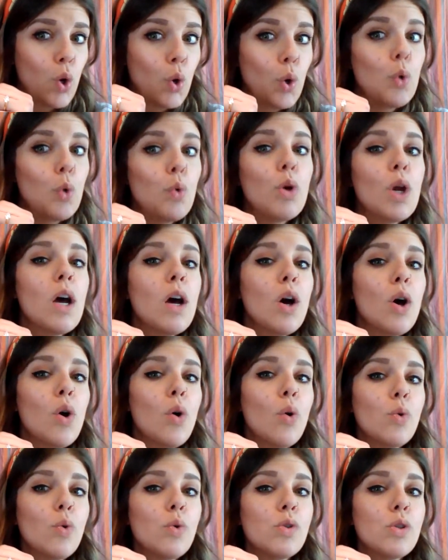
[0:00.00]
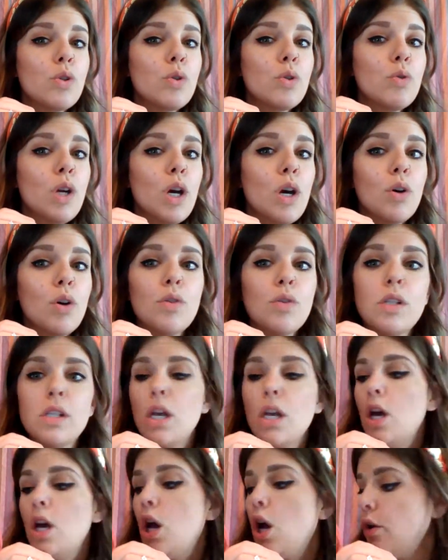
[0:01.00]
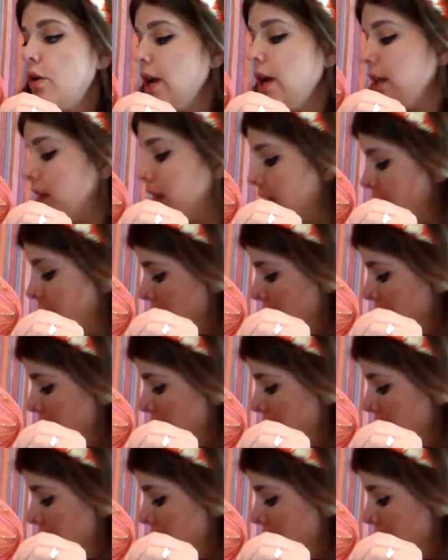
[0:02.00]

Who knows? Who knows? Okay, let's